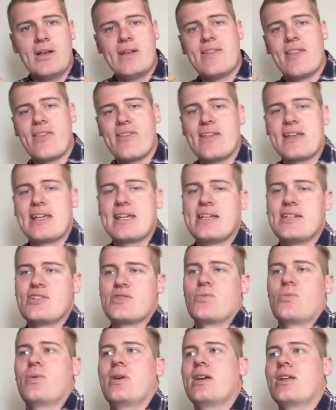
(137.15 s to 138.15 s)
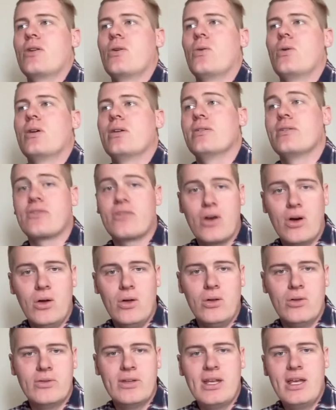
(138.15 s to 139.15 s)
And the thing is, when oil is
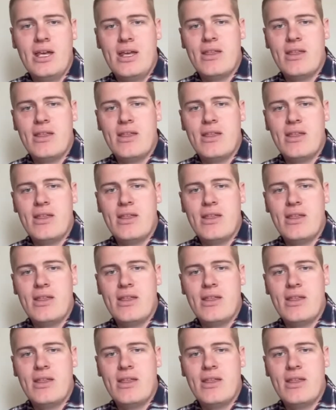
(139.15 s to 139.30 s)
cold,